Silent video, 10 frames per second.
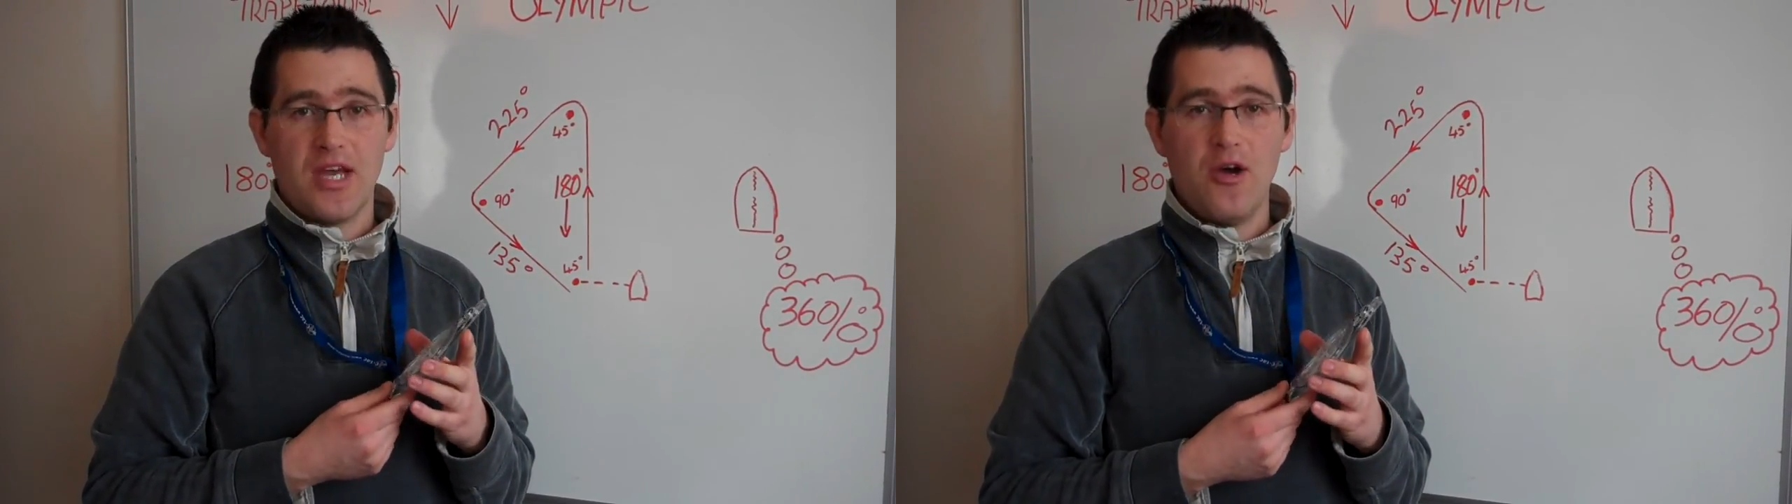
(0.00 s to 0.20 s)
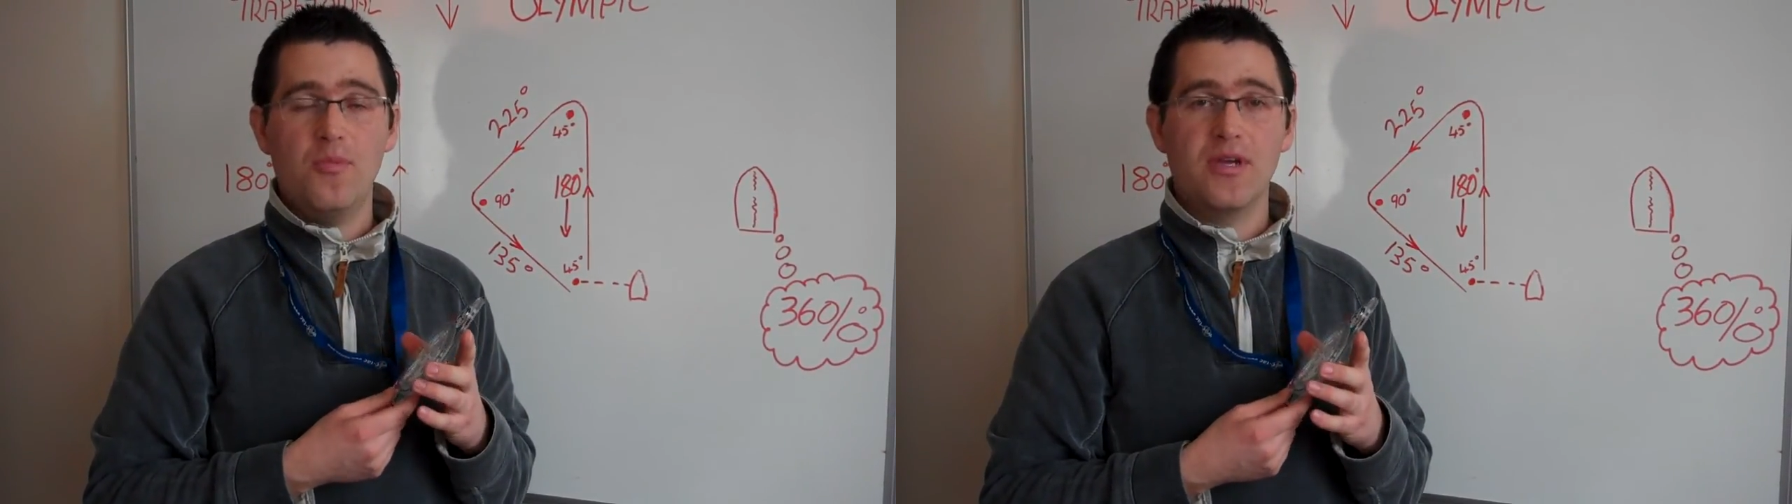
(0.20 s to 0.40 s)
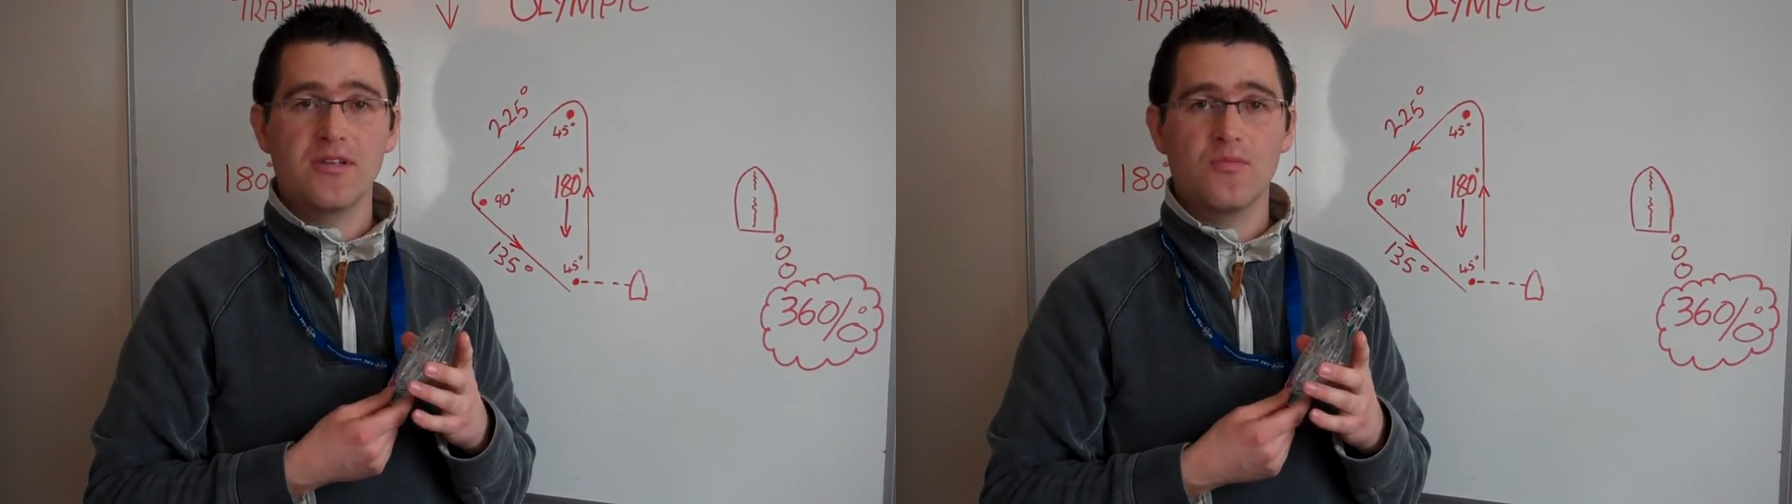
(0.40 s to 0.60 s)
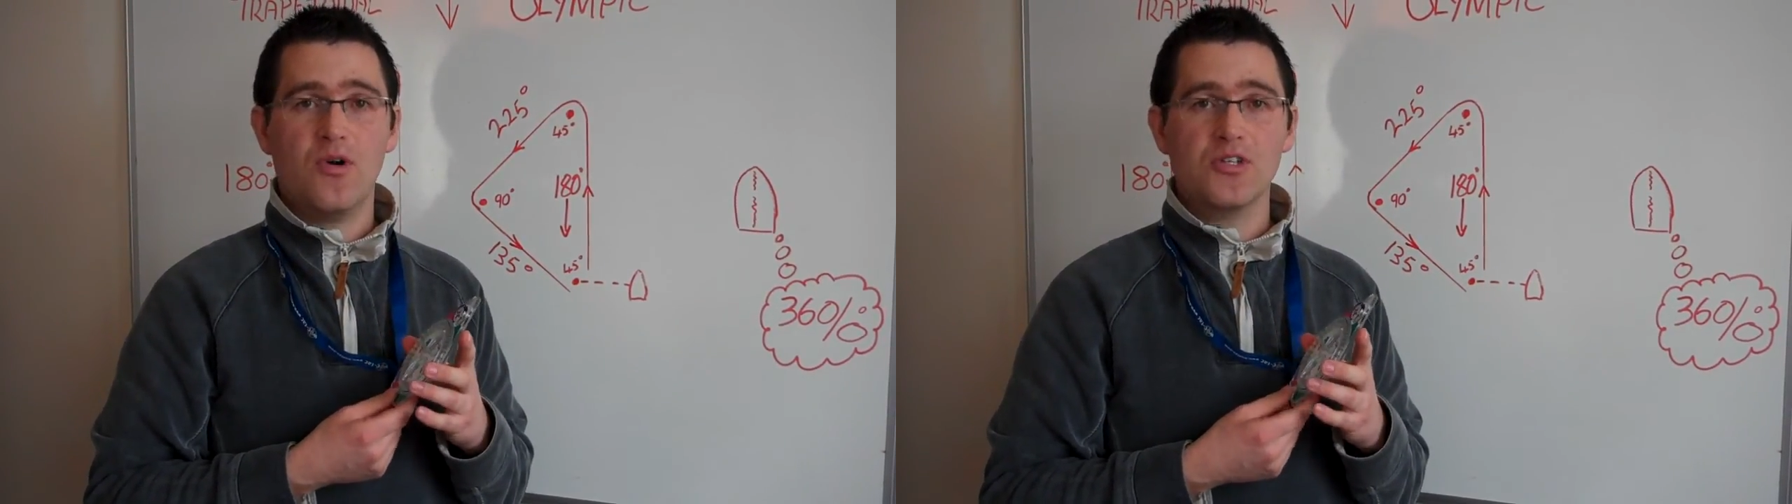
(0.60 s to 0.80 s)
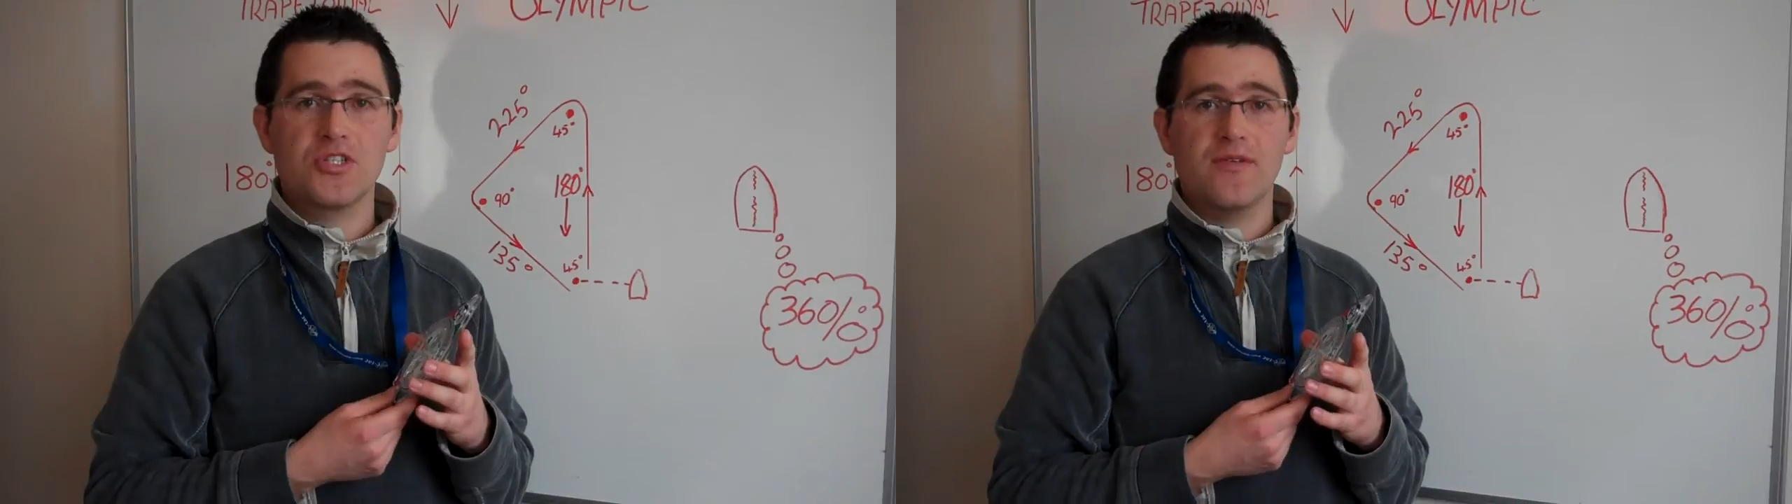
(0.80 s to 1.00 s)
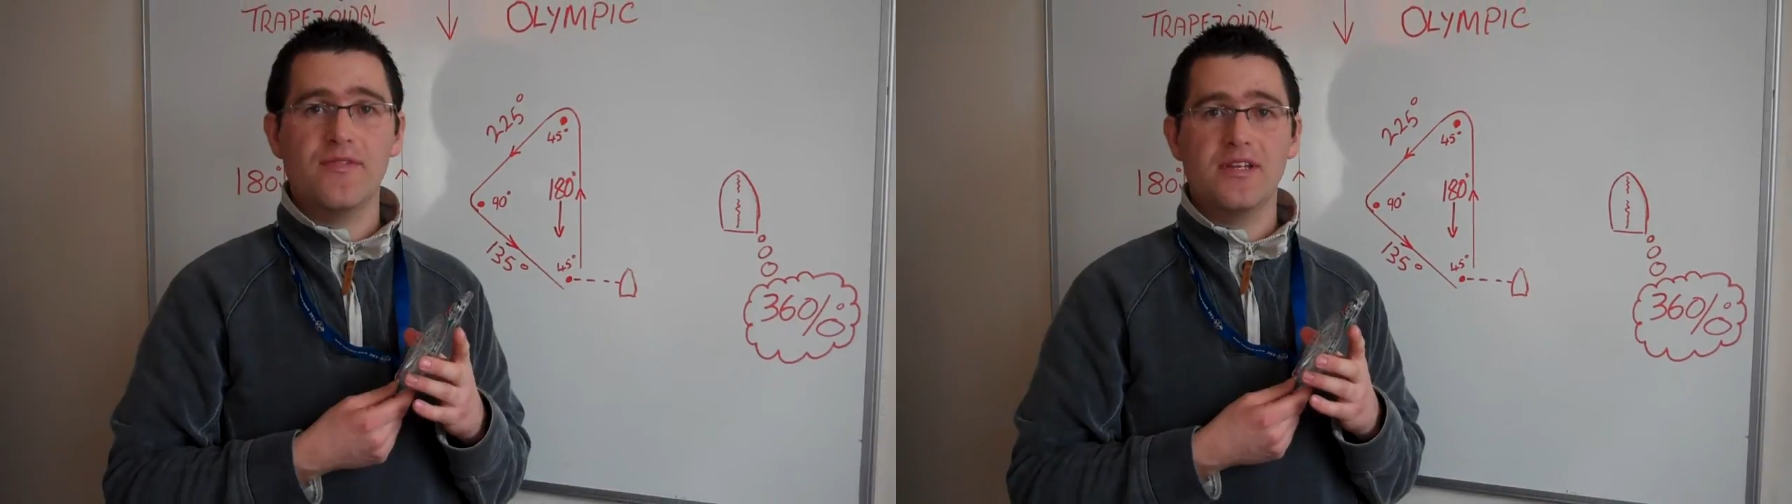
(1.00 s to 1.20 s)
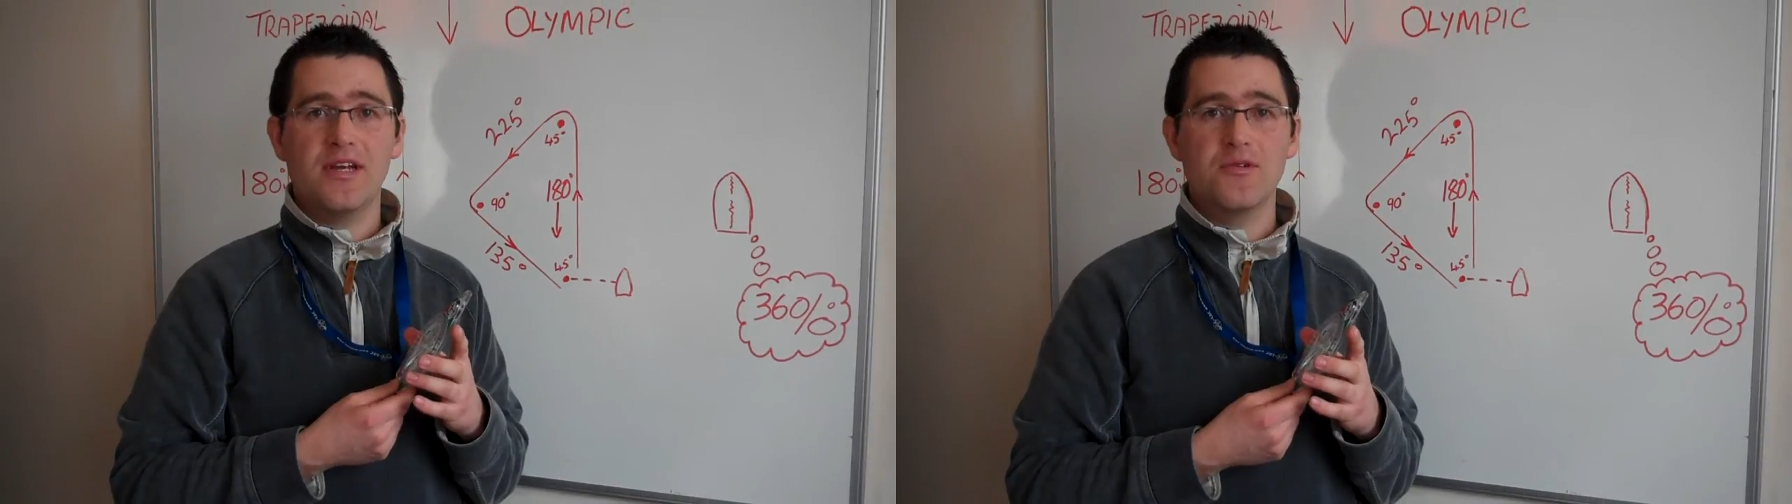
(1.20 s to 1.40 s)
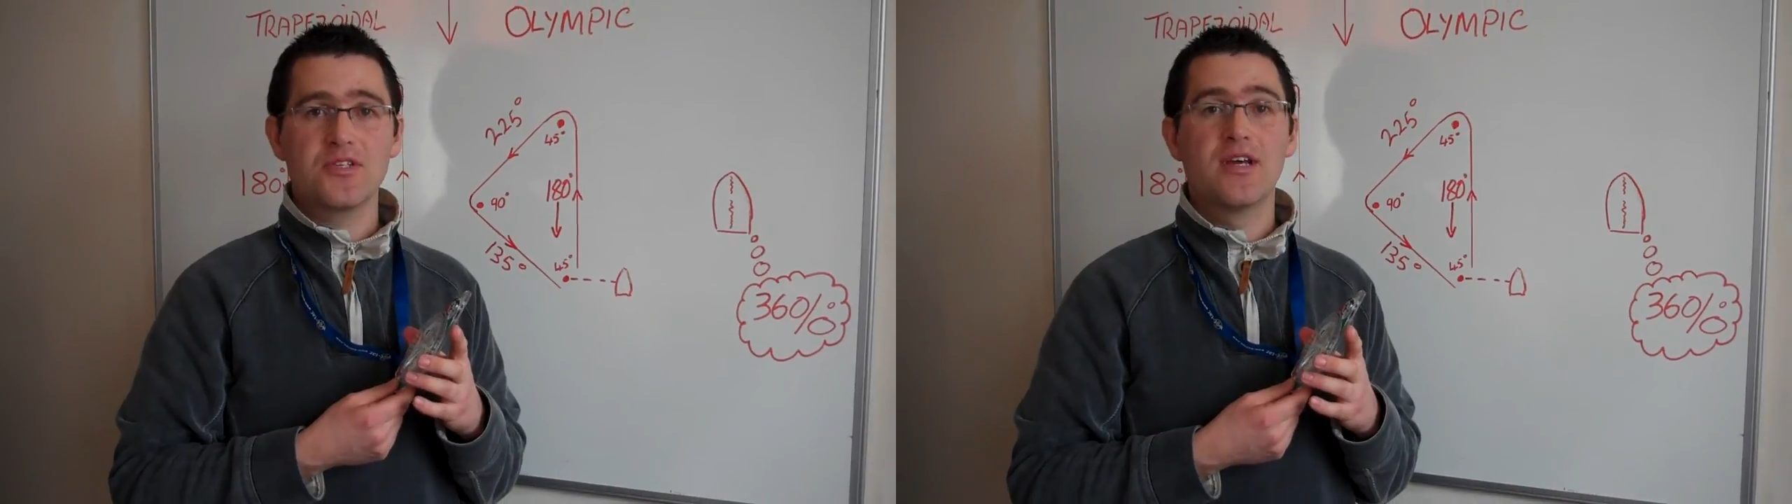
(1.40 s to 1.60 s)
I hope you can watch them
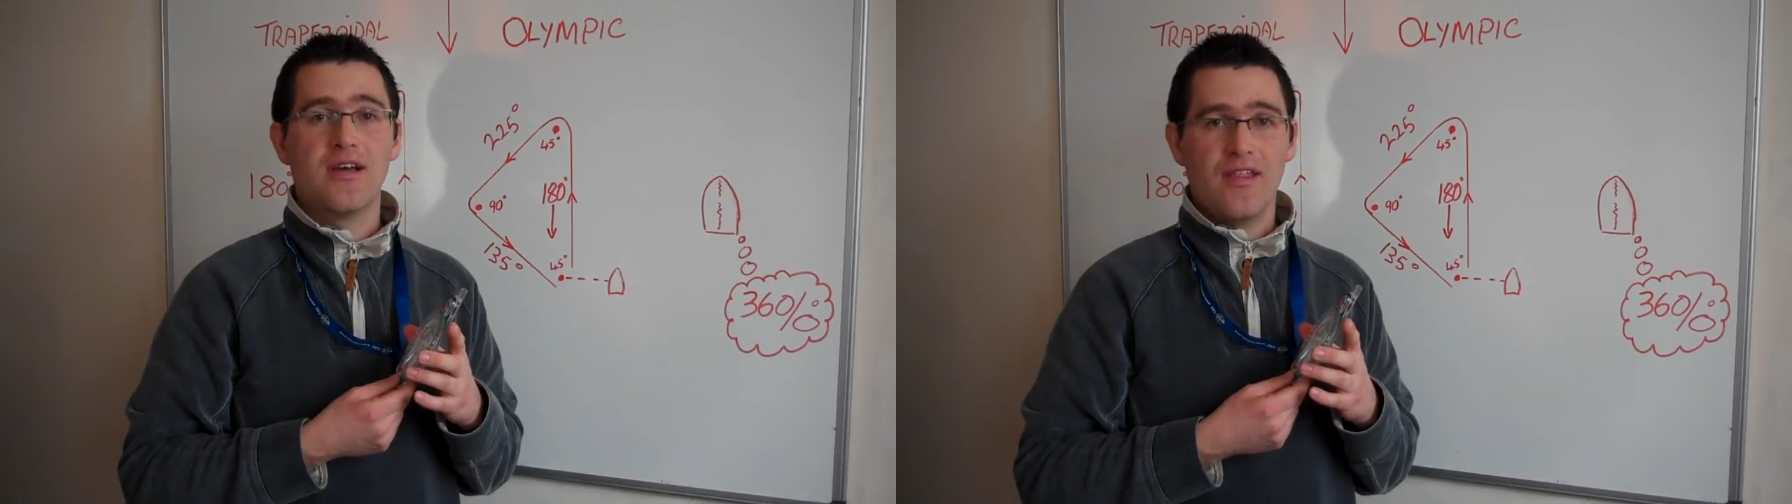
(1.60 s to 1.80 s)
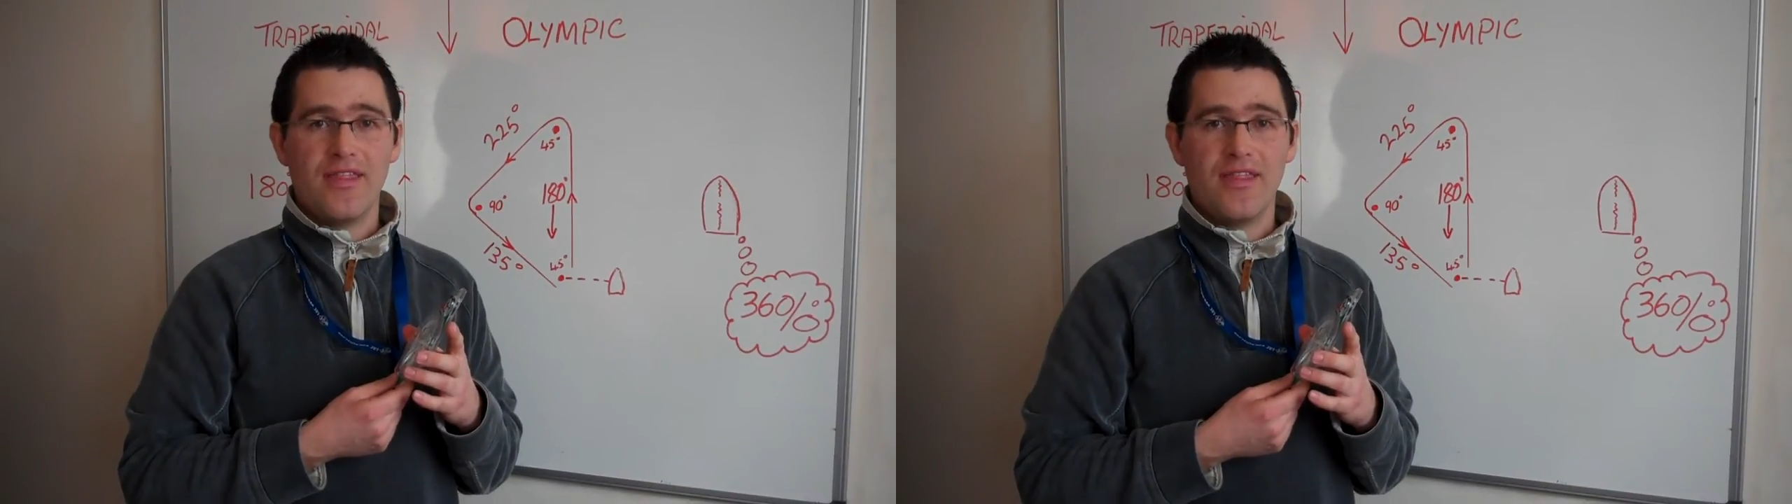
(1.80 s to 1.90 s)
videos.